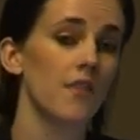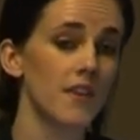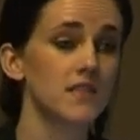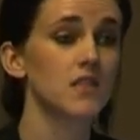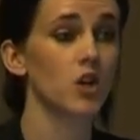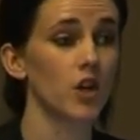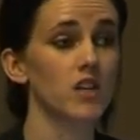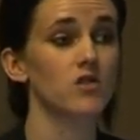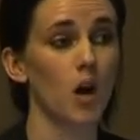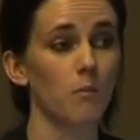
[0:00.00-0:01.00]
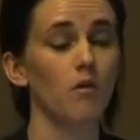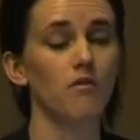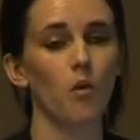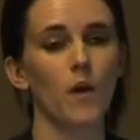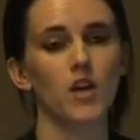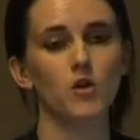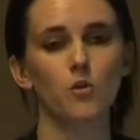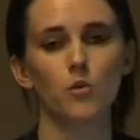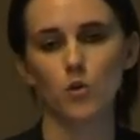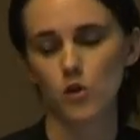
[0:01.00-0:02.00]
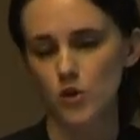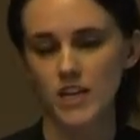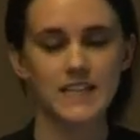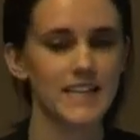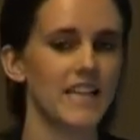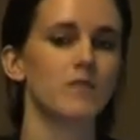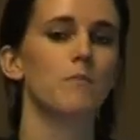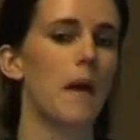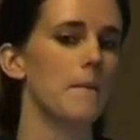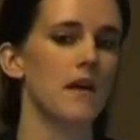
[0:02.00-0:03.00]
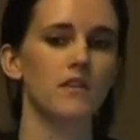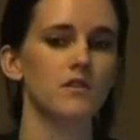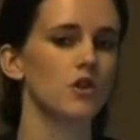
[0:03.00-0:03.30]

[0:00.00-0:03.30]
This is a good example for where you need to test with payment methods.